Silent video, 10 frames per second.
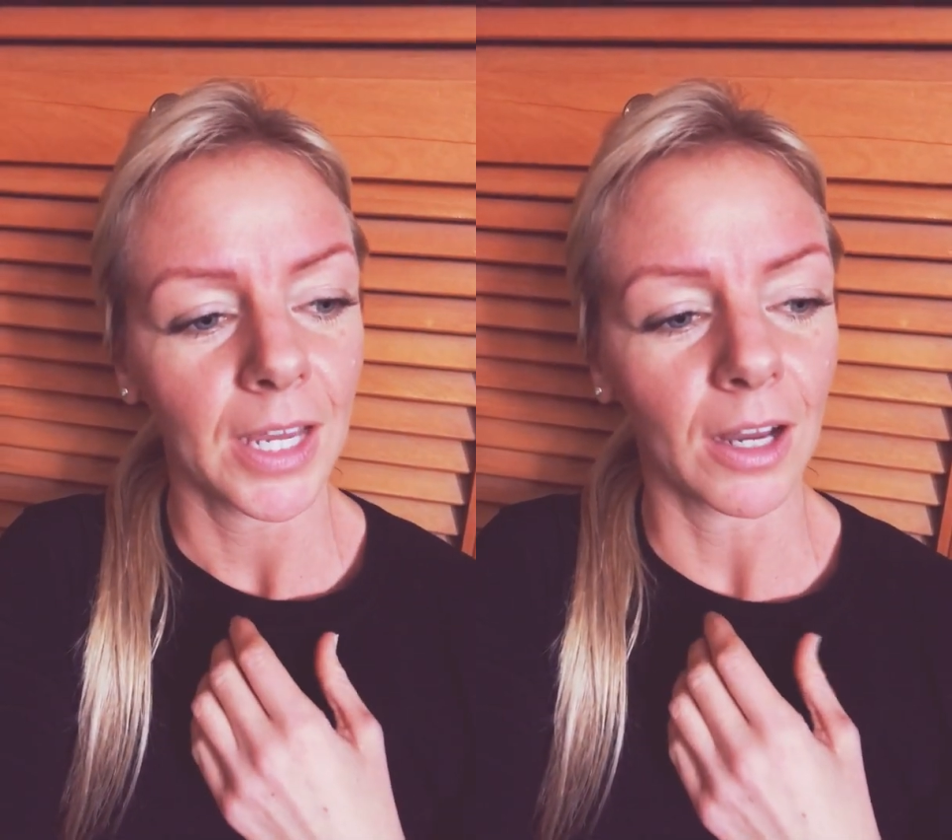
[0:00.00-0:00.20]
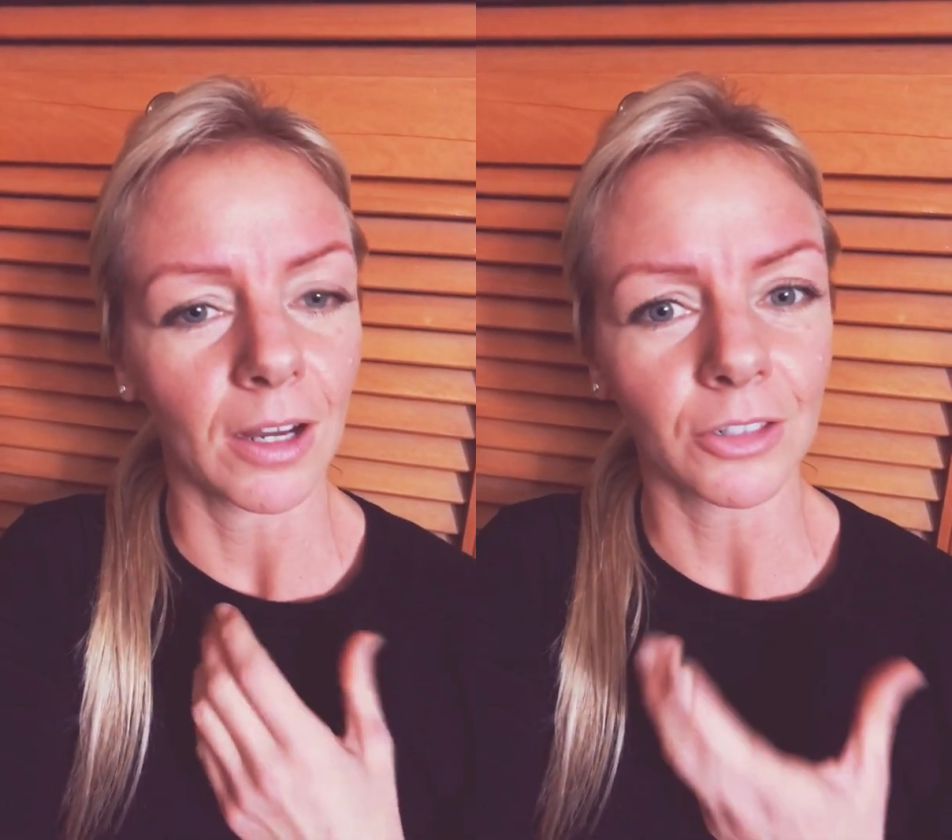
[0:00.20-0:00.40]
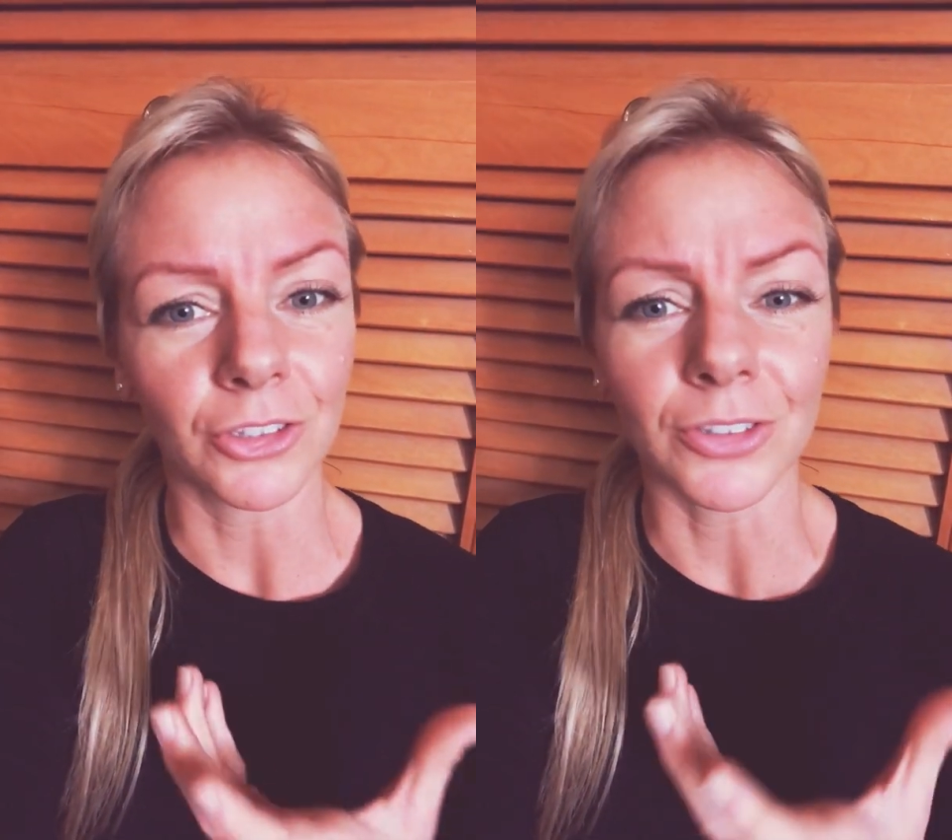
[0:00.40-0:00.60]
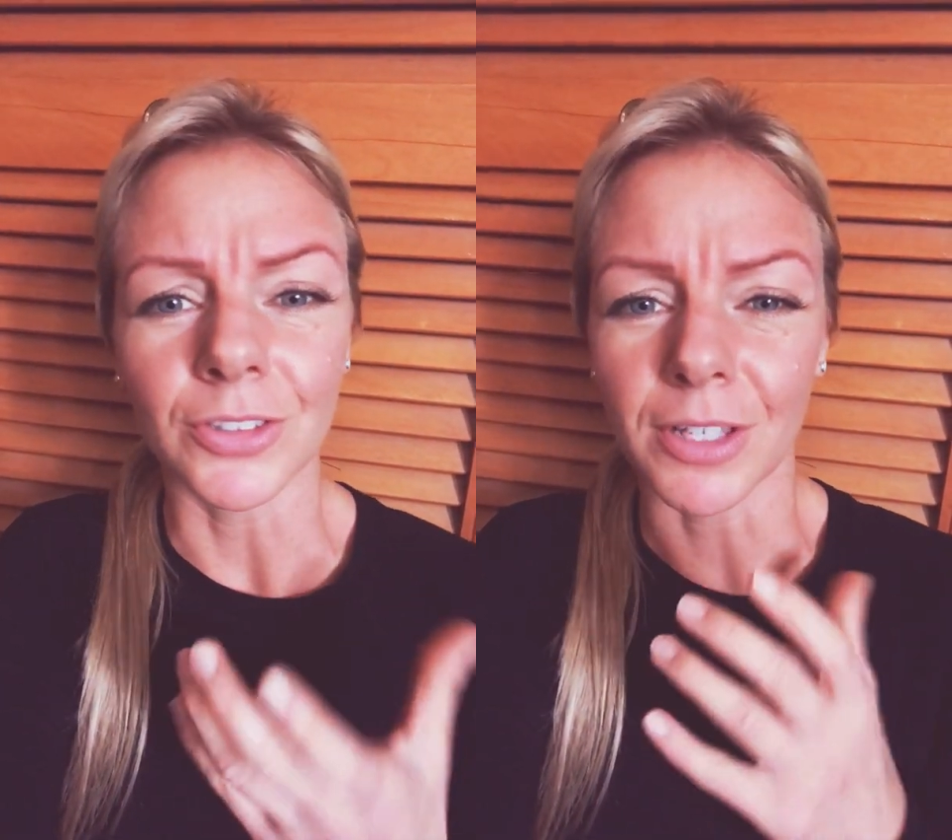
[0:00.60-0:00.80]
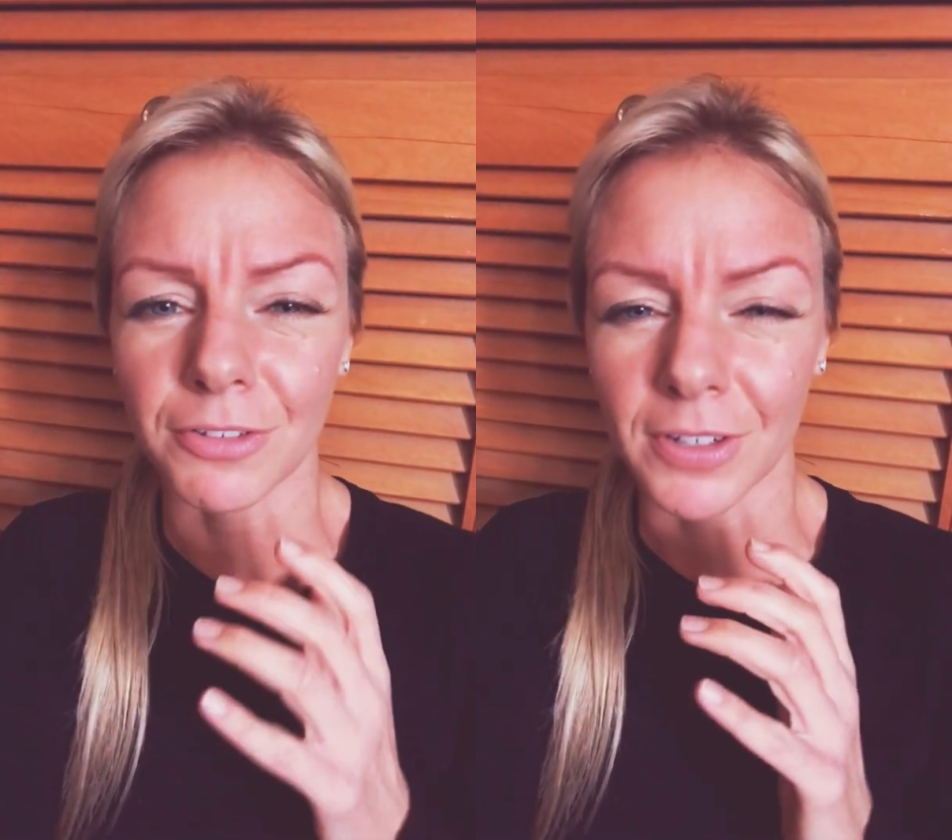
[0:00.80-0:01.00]
A harshness
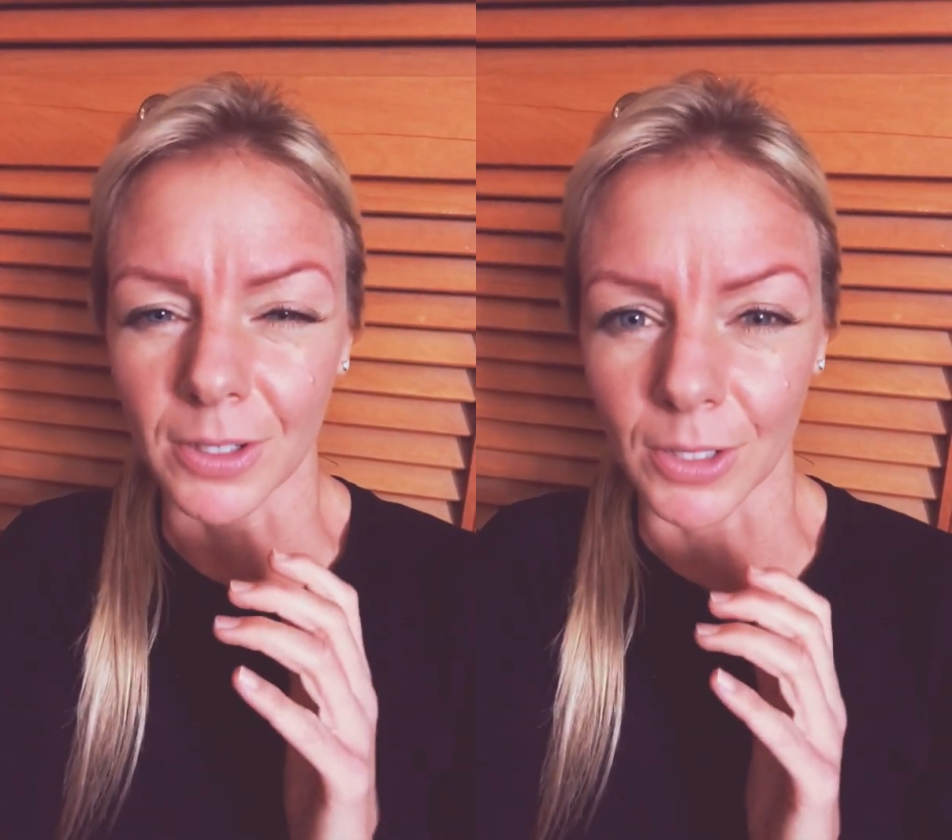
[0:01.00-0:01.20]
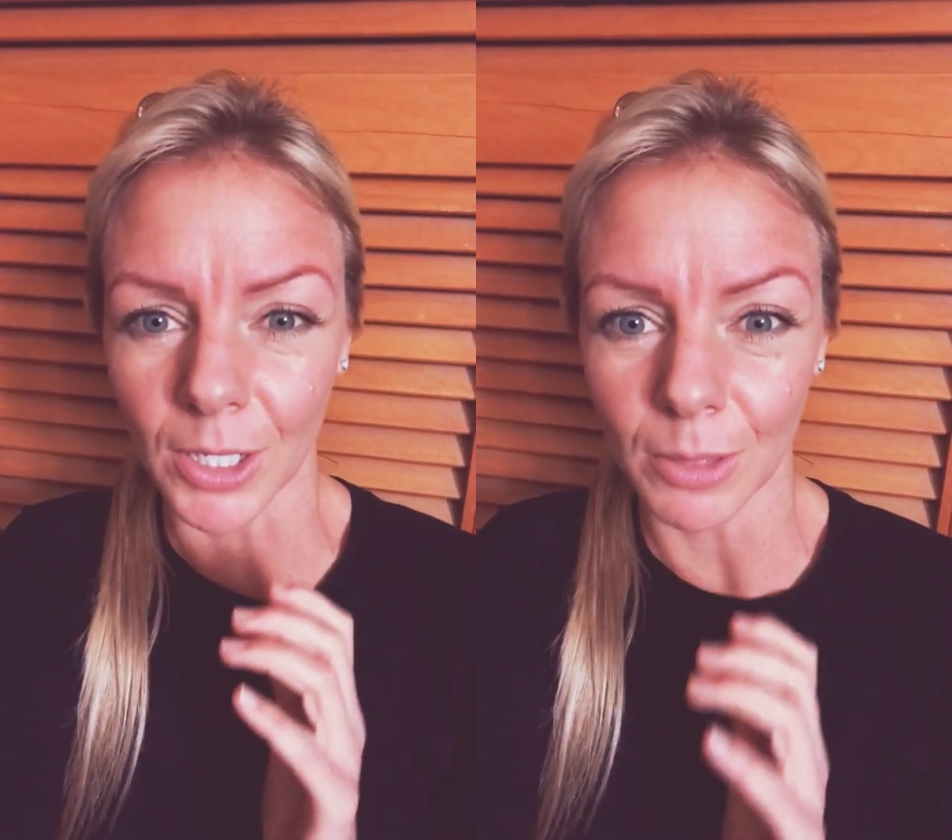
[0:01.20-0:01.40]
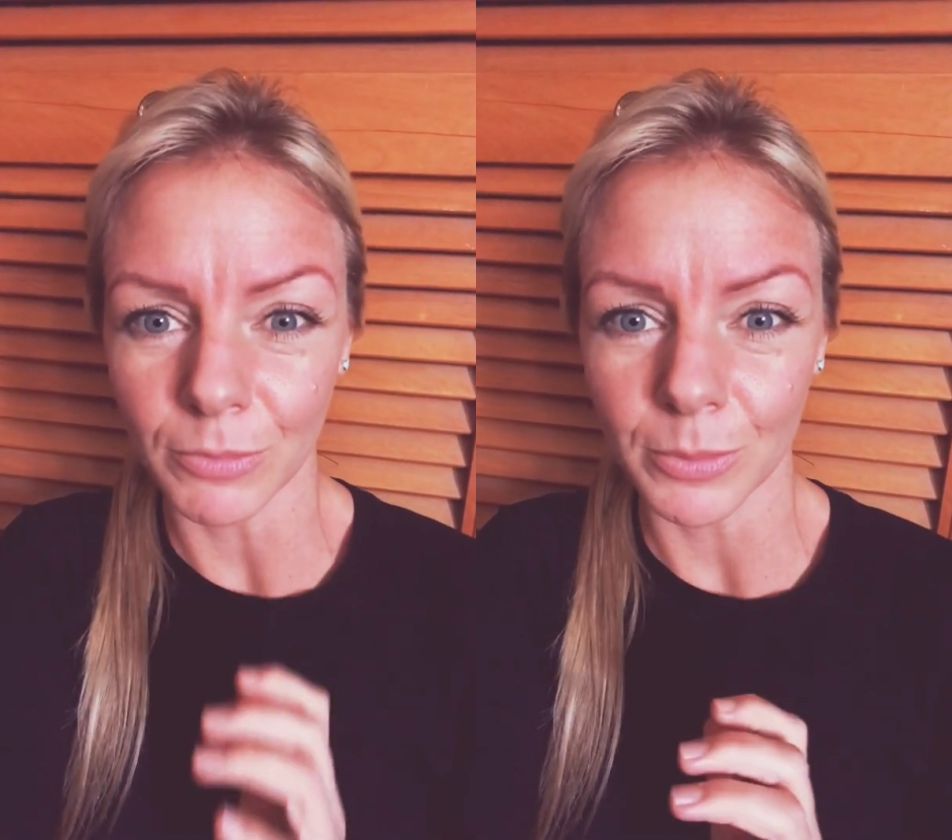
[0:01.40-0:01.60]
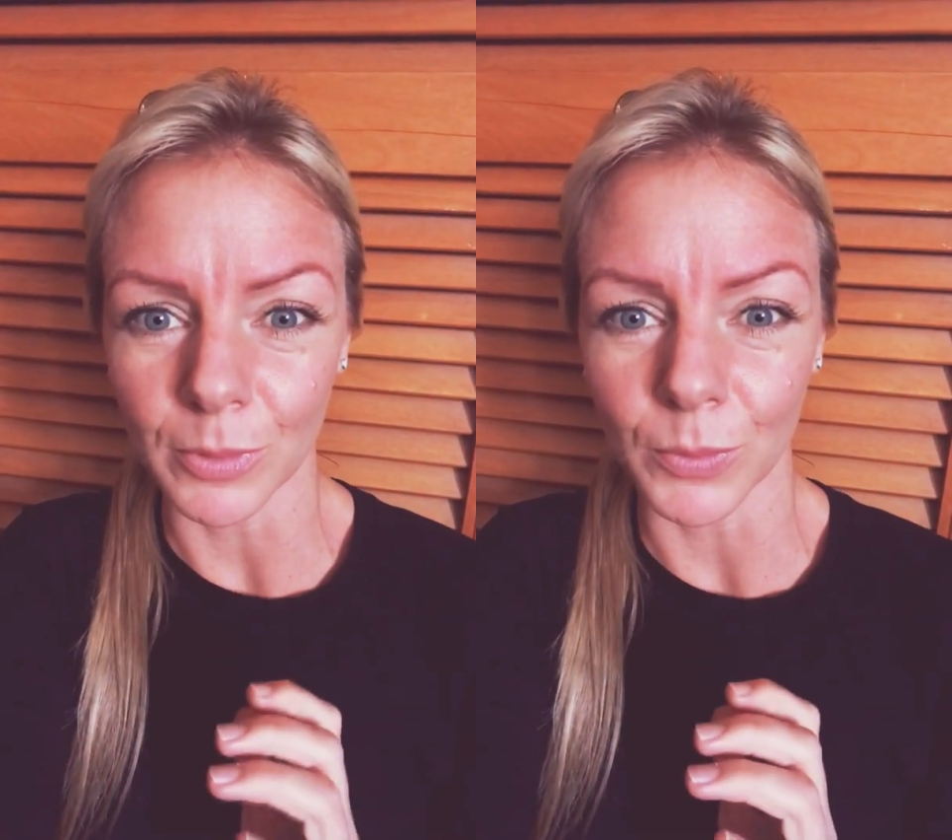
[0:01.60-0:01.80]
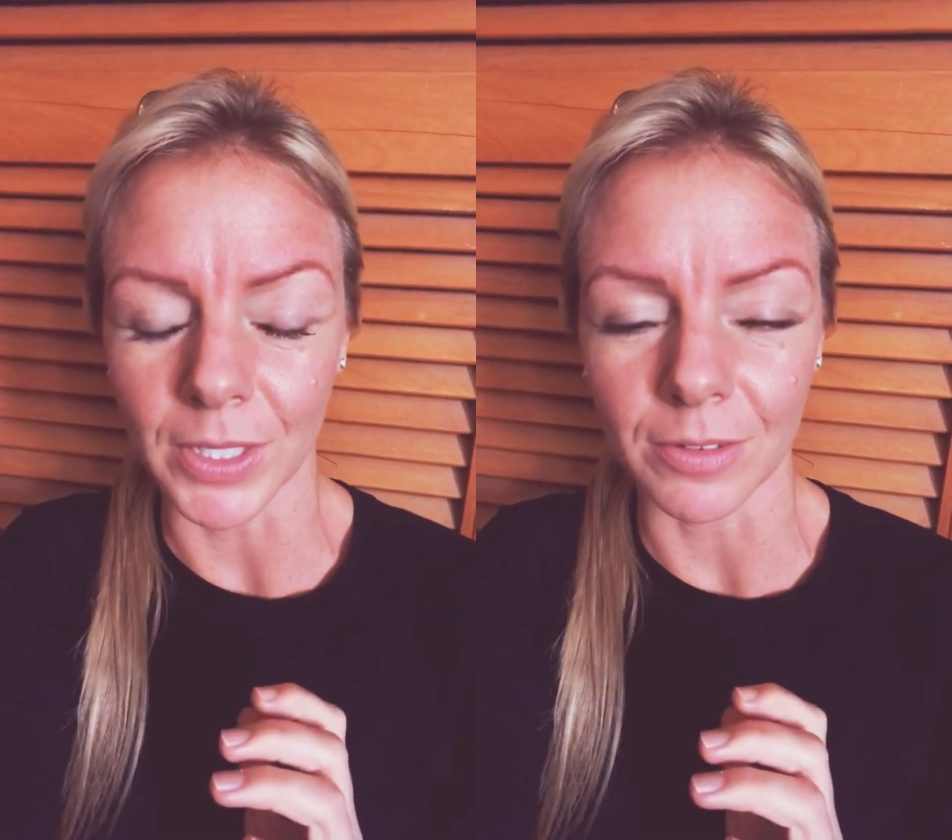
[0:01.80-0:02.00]
that they feel
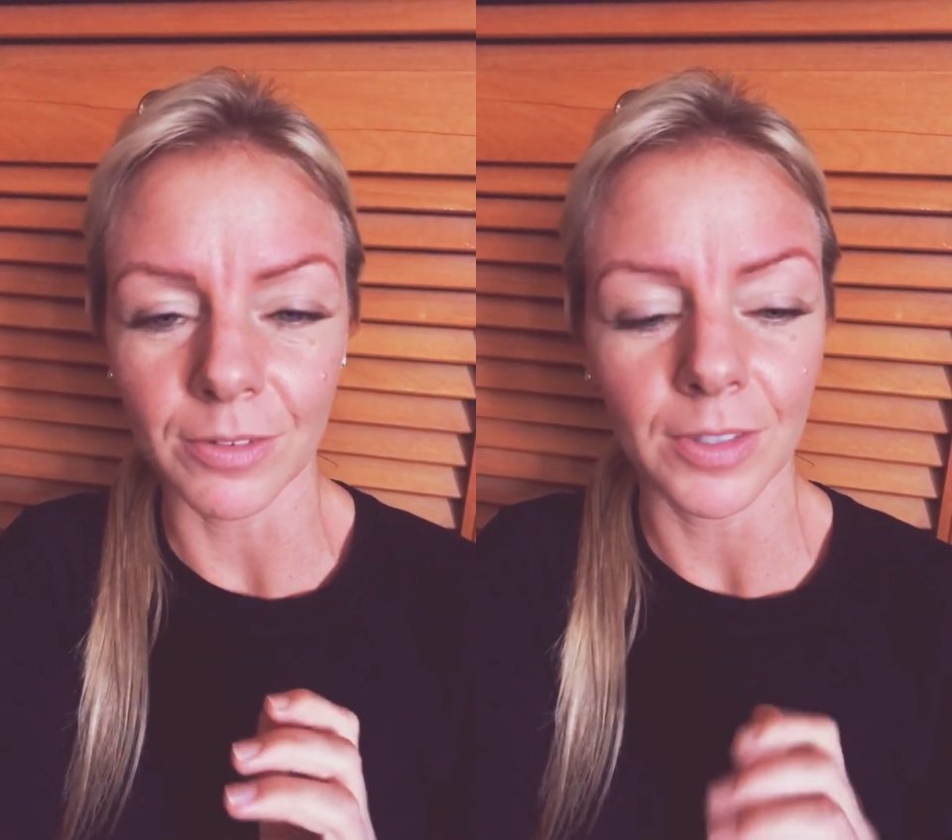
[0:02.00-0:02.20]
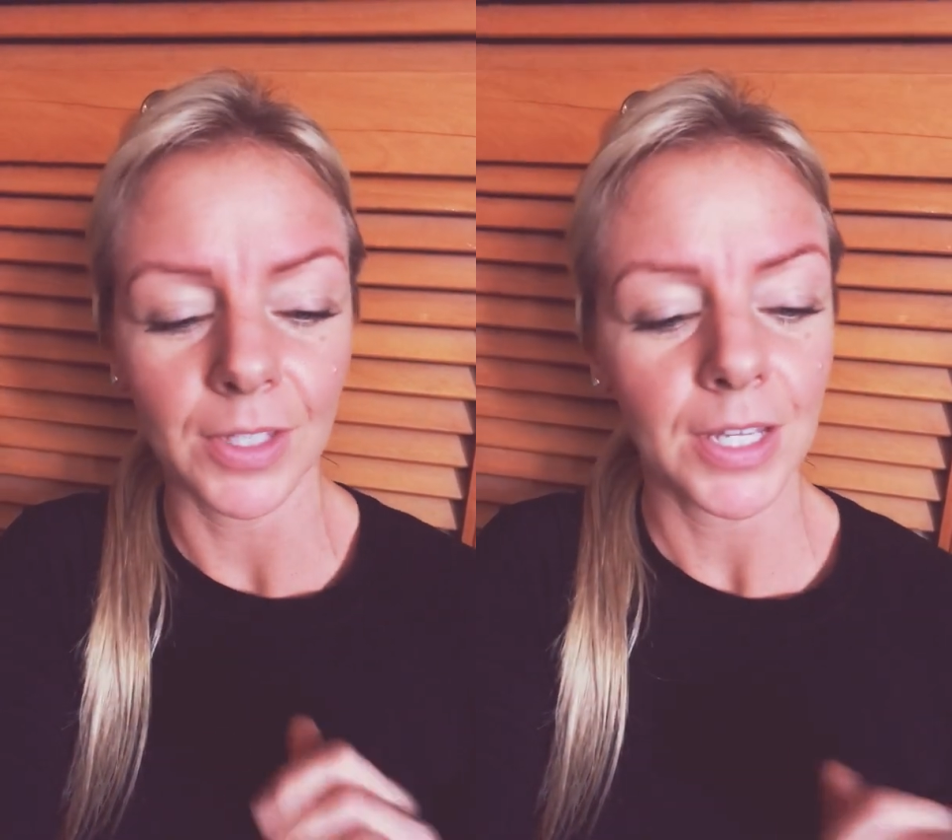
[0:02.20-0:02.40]
uncomfortable with.